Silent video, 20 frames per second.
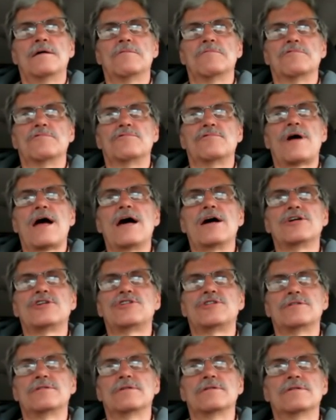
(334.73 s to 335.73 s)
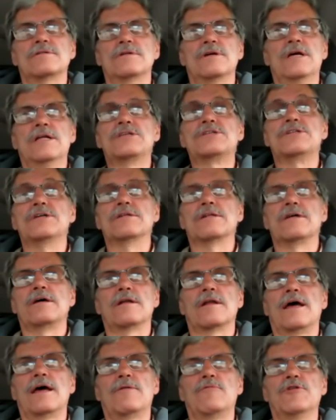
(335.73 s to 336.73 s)
rash instantly,
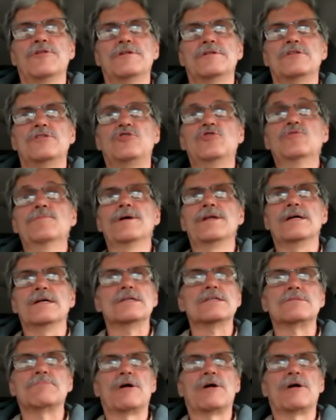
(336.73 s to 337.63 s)
like within two minutes.